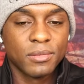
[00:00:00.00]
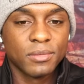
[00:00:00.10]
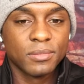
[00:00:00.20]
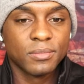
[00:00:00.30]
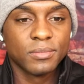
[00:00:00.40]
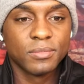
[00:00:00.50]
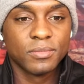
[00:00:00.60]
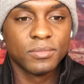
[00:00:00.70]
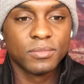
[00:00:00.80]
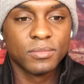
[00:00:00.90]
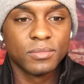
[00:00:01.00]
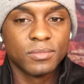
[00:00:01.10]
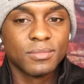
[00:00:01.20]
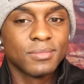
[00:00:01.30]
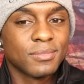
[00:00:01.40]
given their respective
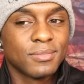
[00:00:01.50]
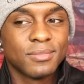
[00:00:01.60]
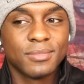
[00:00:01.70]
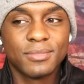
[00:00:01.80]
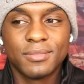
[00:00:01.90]
descriptions.